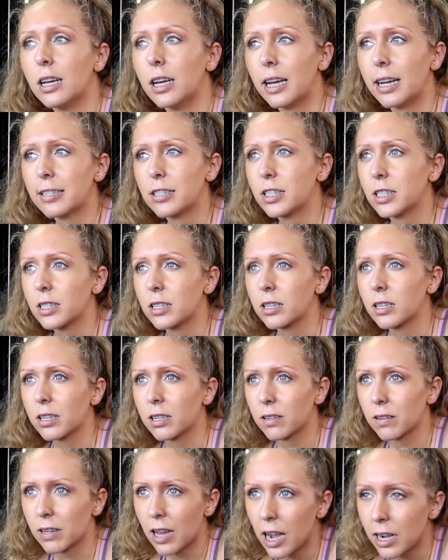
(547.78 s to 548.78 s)
It's
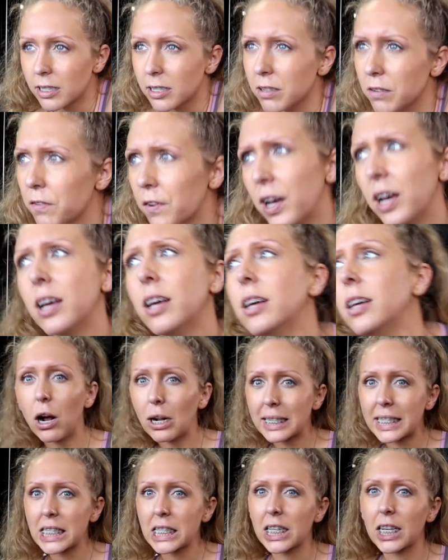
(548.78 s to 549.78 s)
kind of,
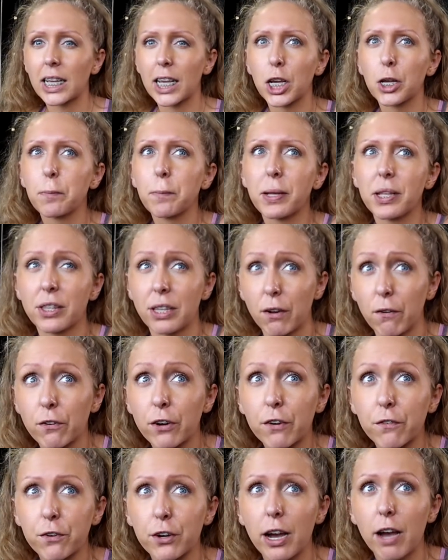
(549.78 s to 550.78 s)
honestly, it can be
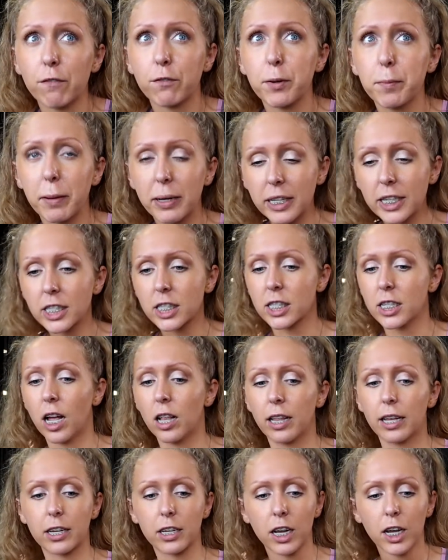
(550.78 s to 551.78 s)
different for everybody. It's not
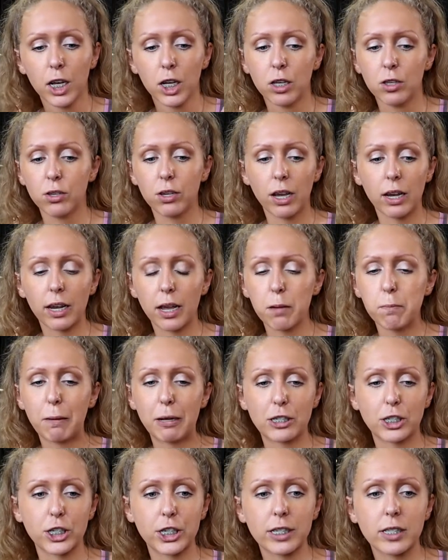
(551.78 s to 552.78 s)
like you can get a
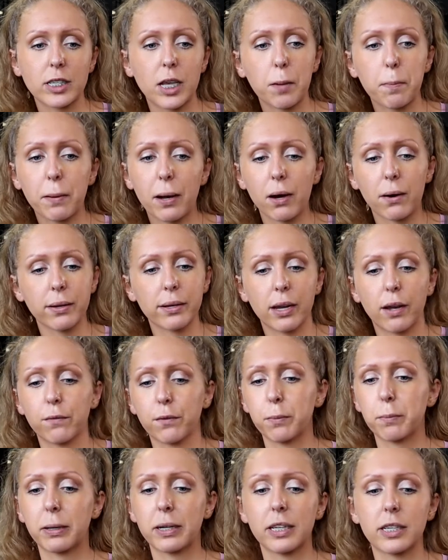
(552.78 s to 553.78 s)
measuring tape out and
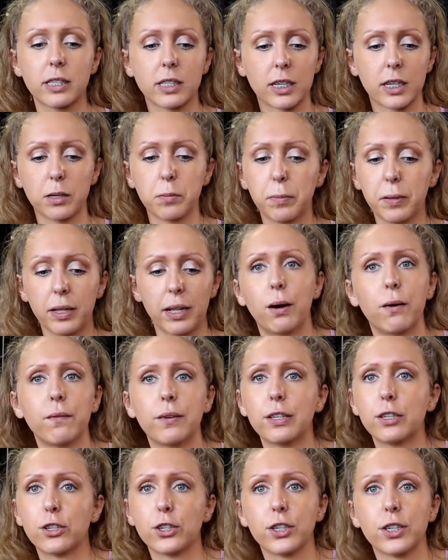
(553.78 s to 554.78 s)
everybody it's going to be 12
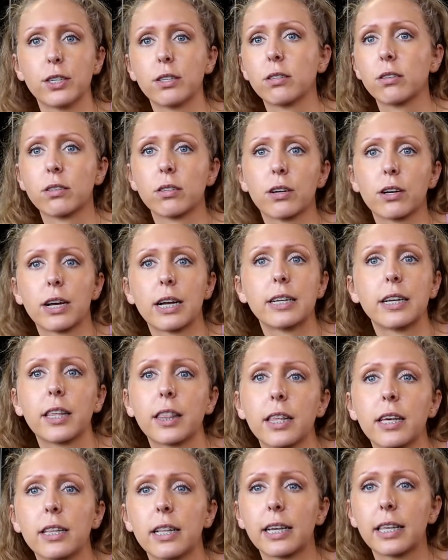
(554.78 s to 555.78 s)
inches or
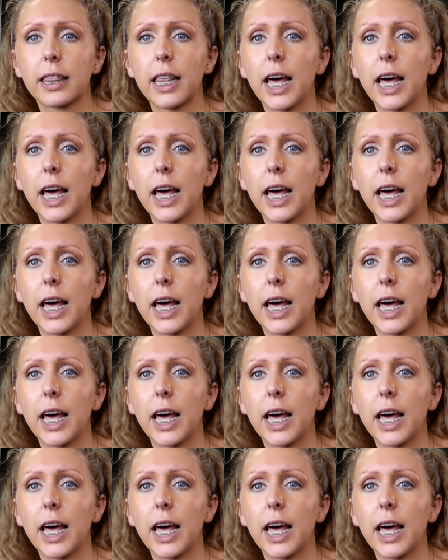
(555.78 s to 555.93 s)
anything like